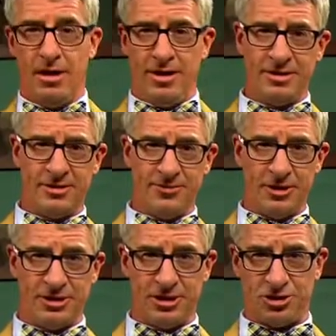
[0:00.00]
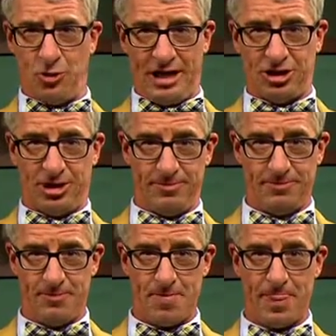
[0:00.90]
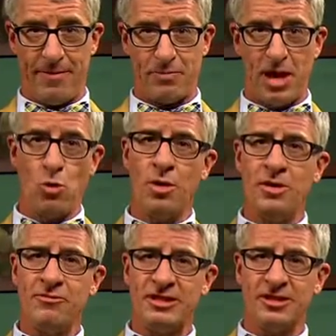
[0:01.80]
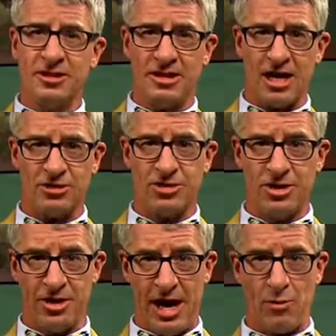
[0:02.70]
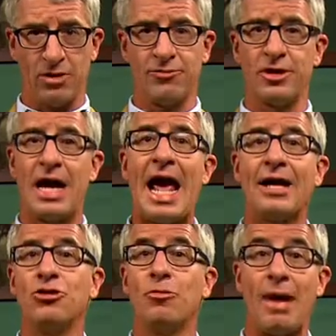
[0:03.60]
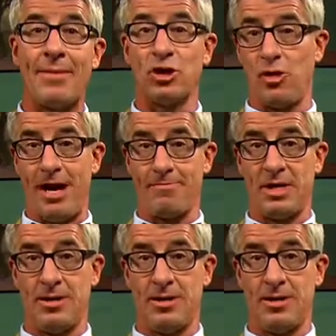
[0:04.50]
Here's the first situation. A woman visits a doctor in her network for an annual mammogram.